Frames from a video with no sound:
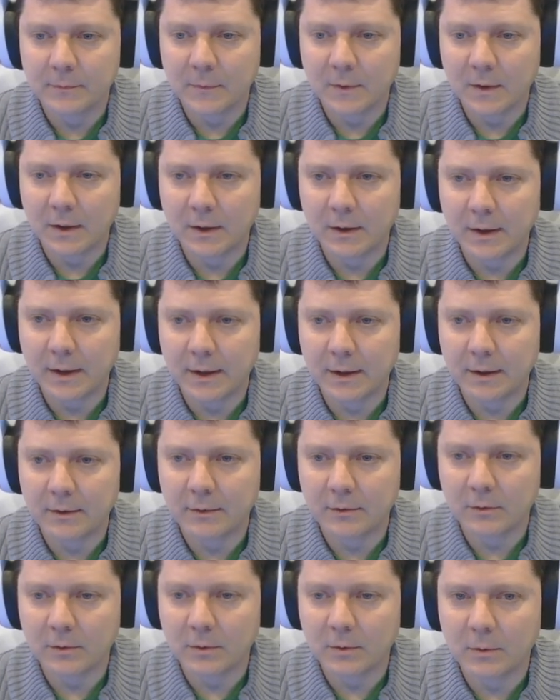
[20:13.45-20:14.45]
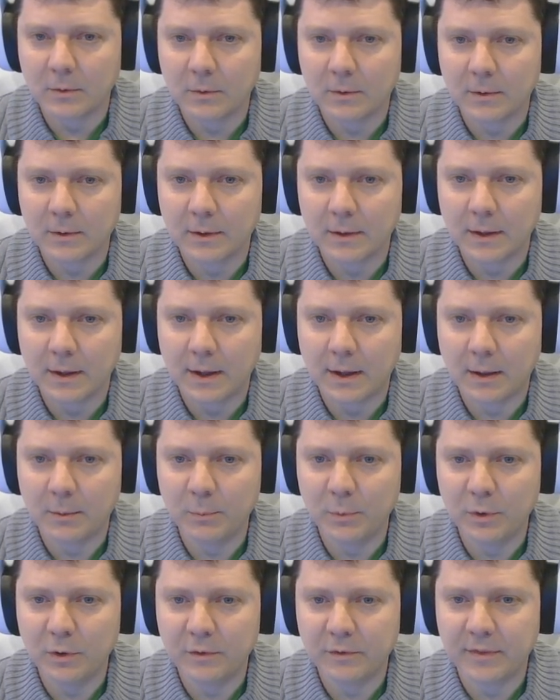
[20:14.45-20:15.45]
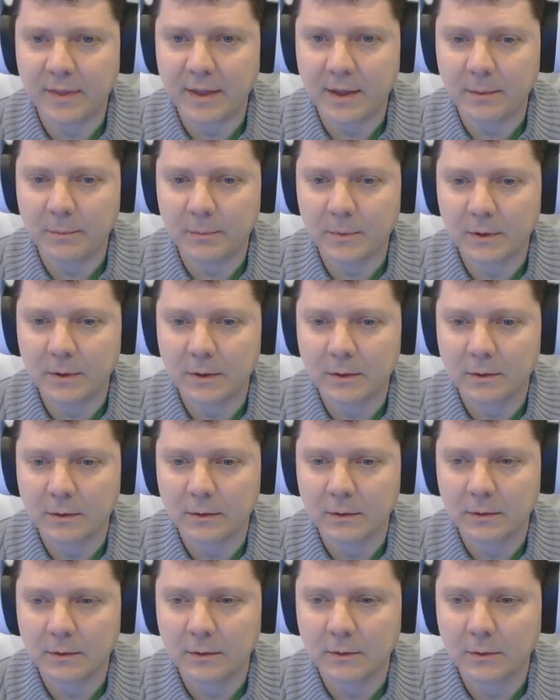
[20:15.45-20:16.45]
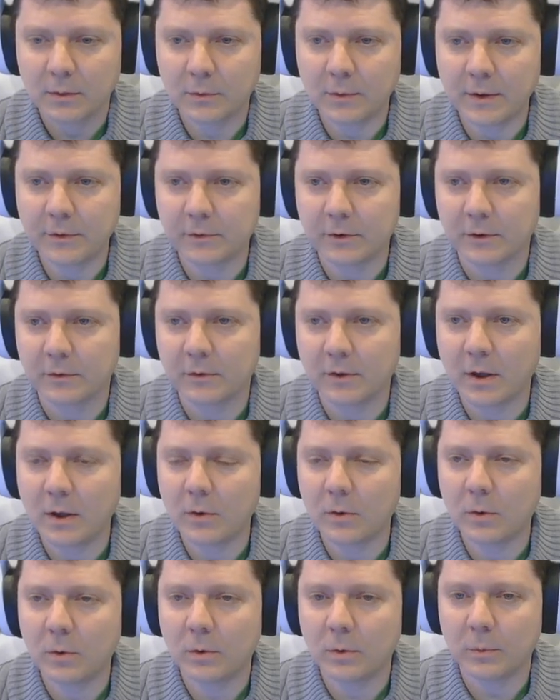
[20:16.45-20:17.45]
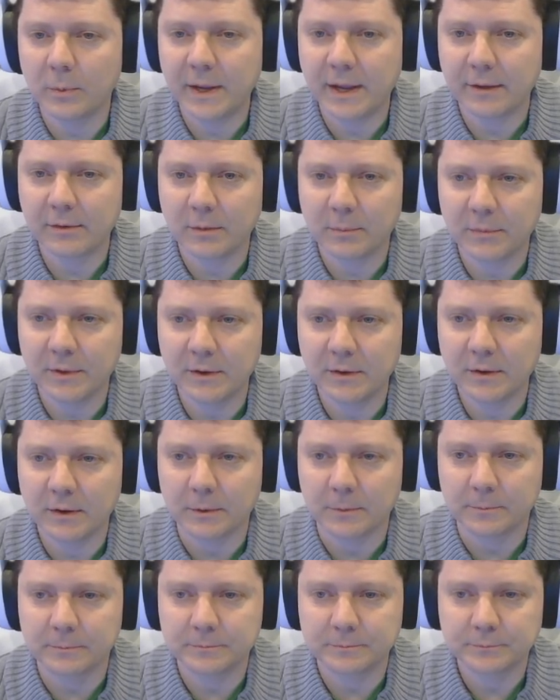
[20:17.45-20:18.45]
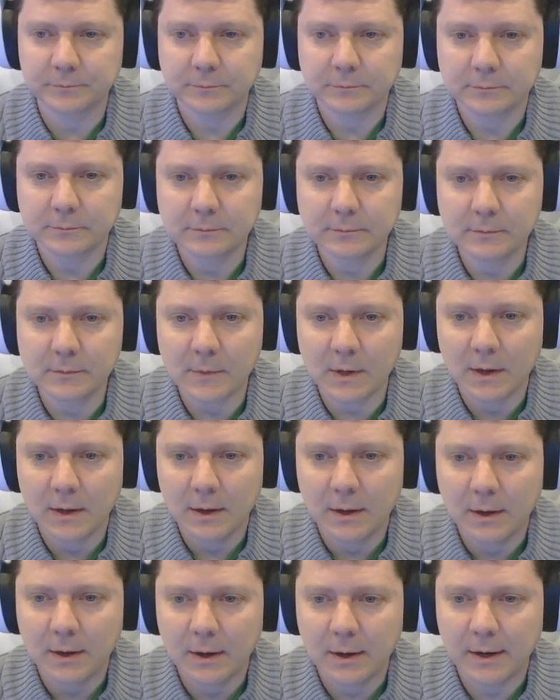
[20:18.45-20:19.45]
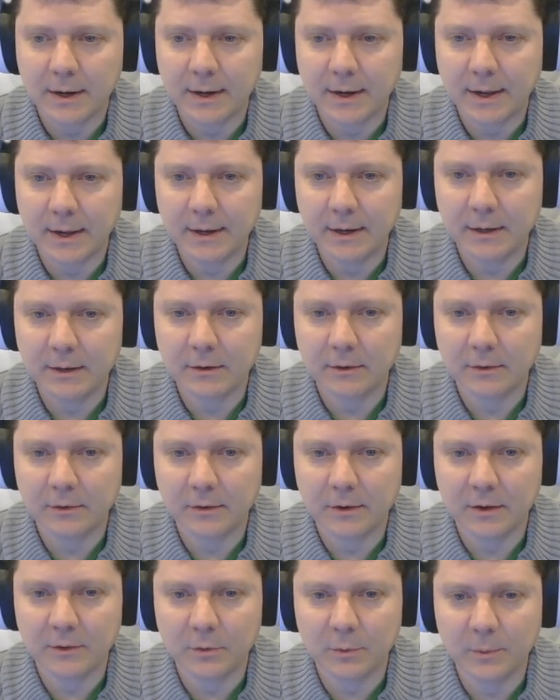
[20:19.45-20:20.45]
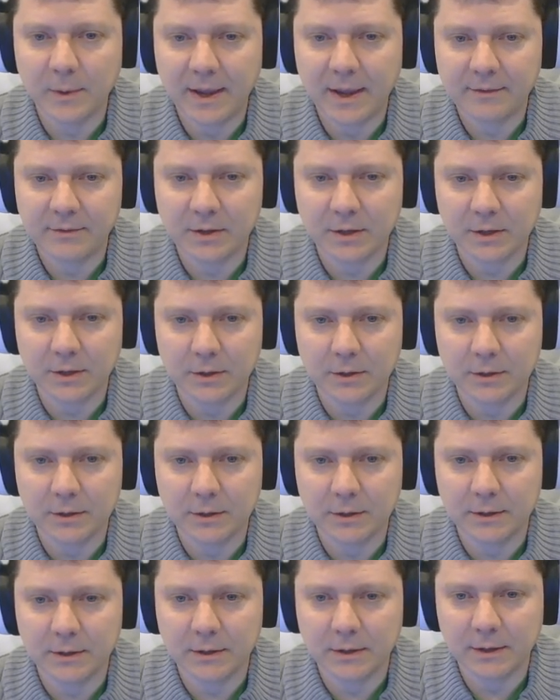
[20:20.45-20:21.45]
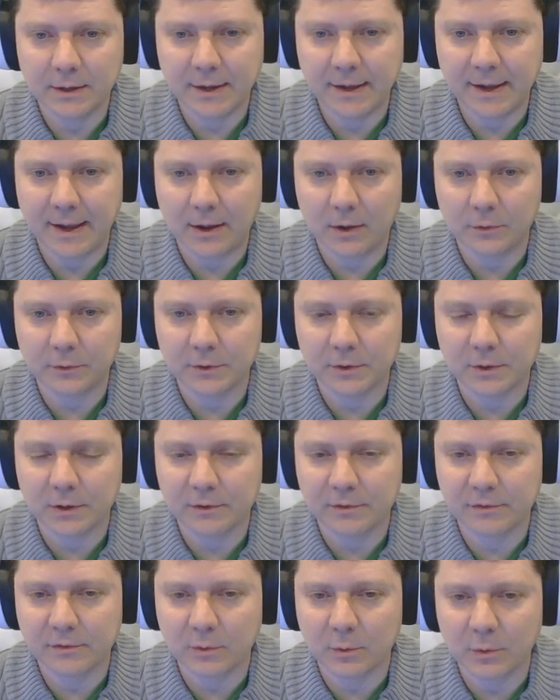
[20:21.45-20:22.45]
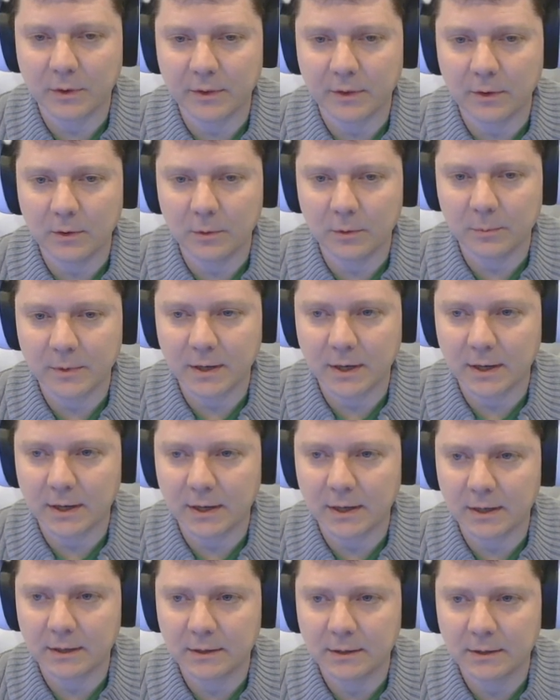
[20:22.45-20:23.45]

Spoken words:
Okay, so I'll move them. Thrusters. Oh, cool. We got something too. All right, I need to see if... Do we have a good counter for the Unga?